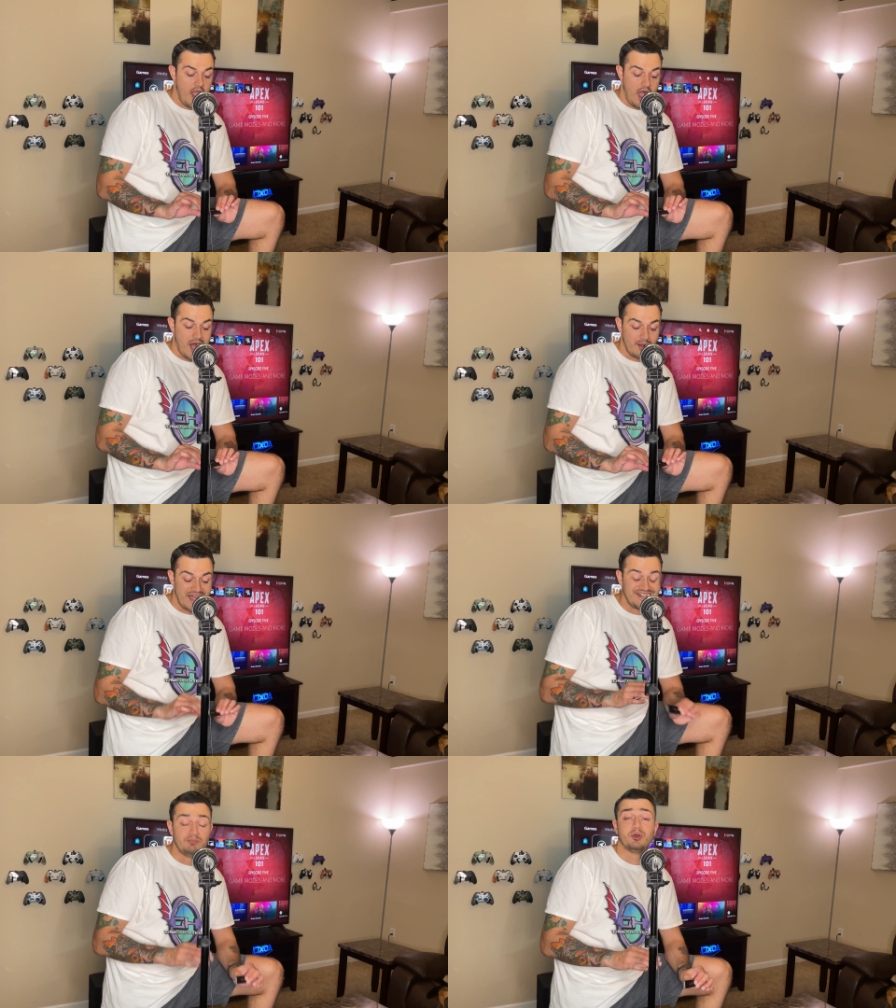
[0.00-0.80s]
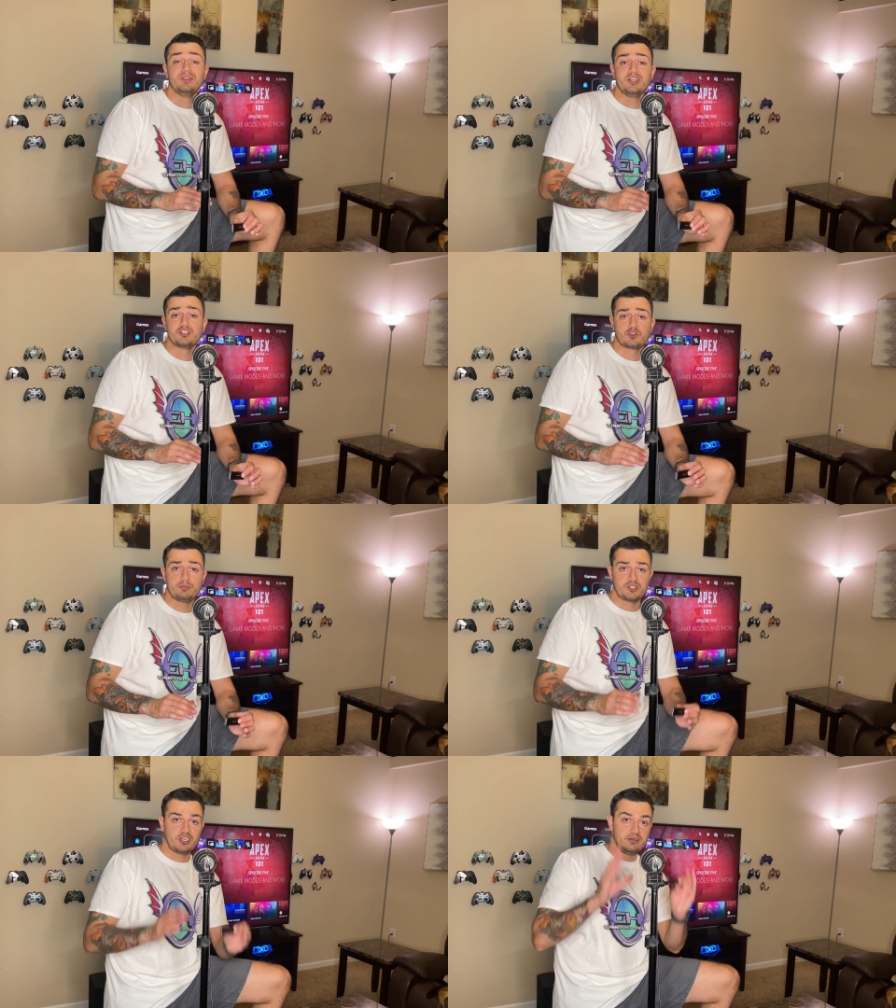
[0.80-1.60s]
Uh, I did put in the
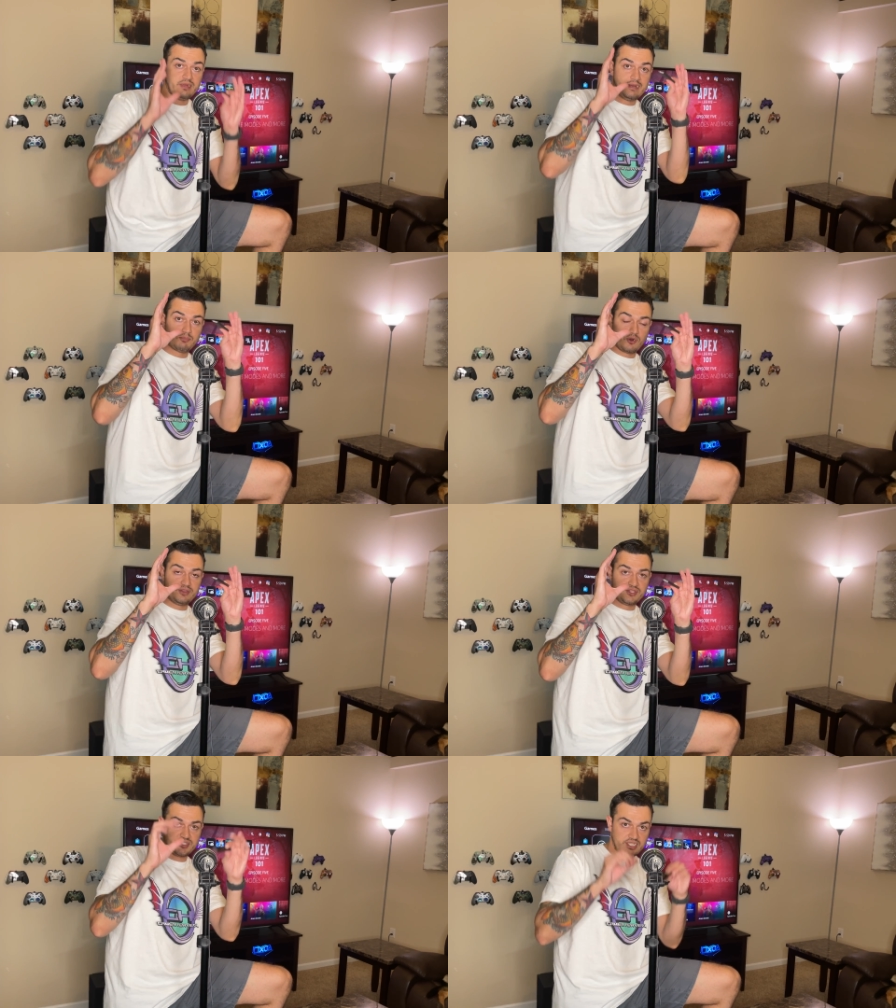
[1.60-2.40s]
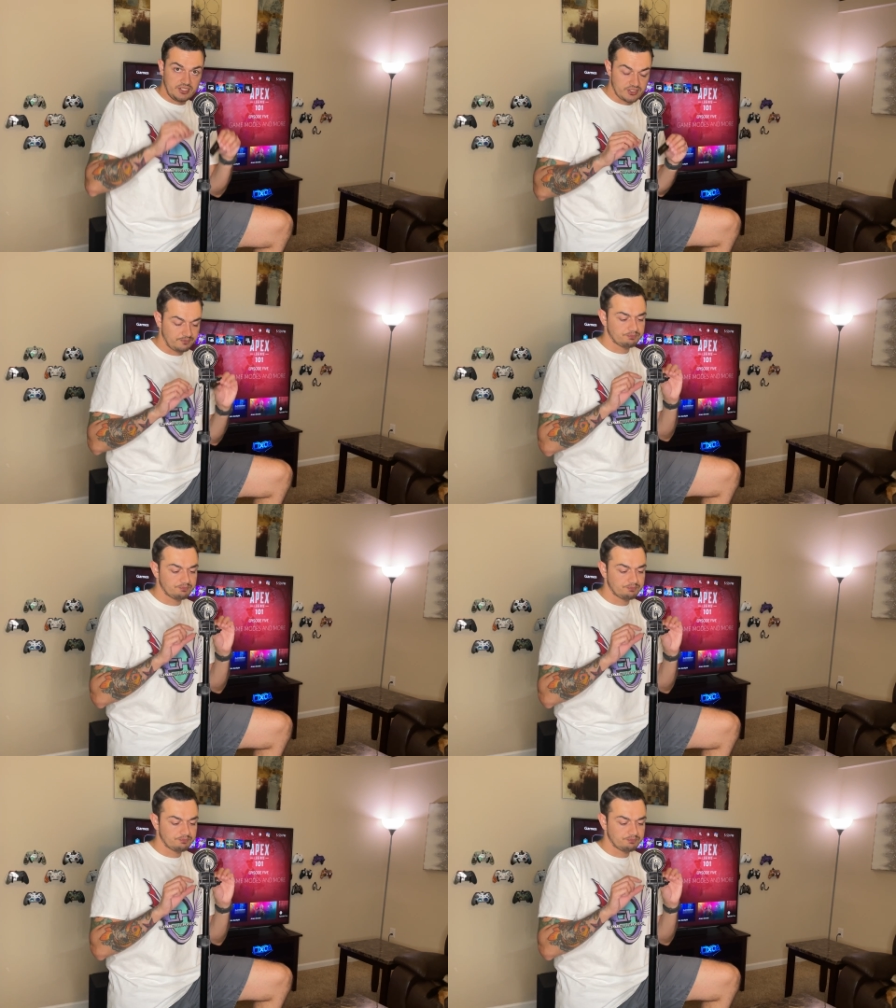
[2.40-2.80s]
description, in parentheses,